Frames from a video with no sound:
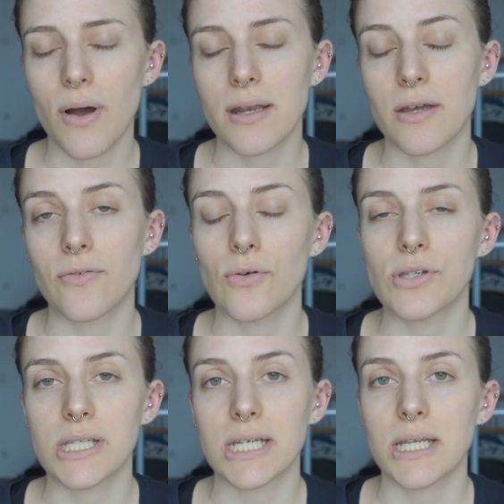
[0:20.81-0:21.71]
and I've
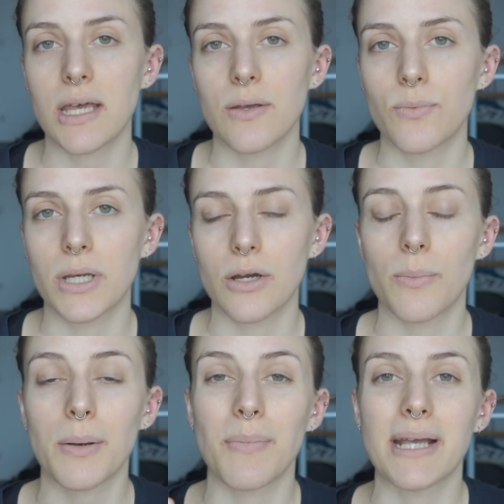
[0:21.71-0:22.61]
also done a video
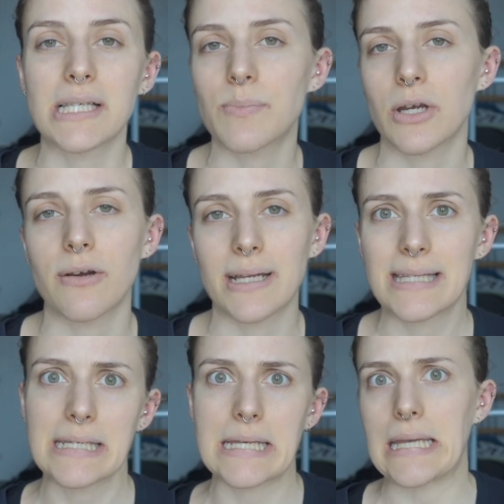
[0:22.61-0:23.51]
about my
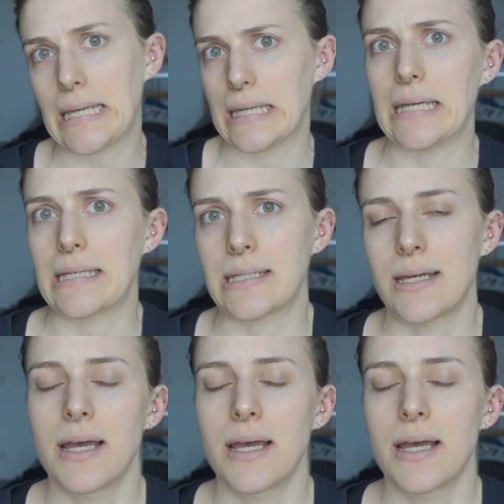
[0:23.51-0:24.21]
experience getting it.